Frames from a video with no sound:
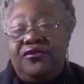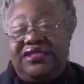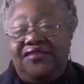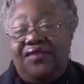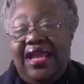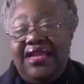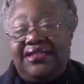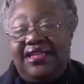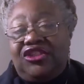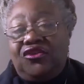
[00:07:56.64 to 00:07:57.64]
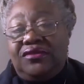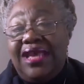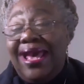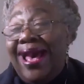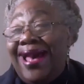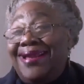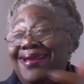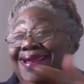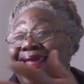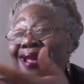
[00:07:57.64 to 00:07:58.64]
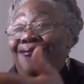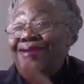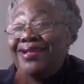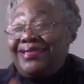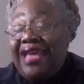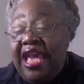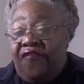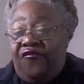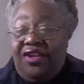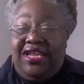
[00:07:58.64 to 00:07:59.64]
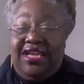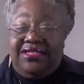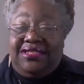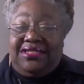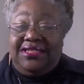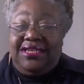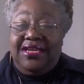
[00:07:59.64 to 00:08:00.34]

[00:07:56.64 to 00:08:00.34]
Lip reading: those civilizations. And there is evidence,